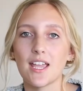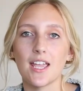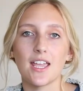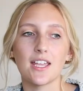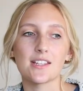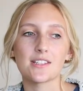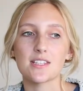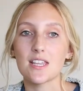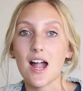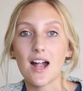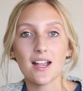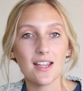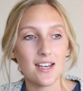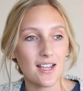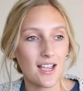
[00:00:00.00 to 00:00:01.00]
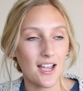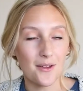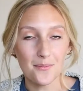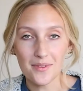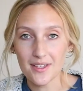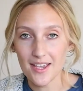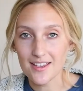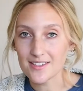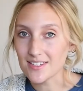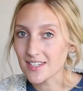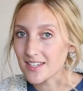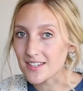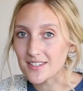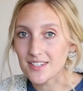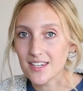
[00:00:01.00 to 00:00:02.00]
It's not gonna come as
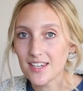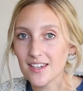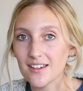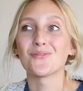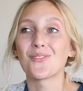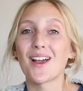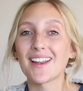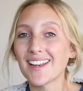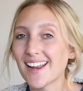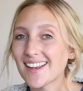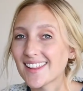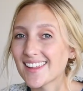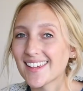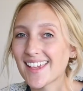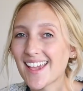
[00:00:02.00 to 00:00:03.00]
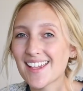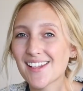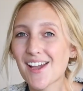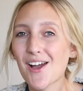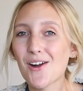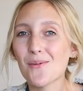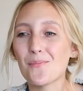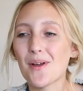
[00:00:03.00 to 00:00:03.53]
easy right out of the get-go,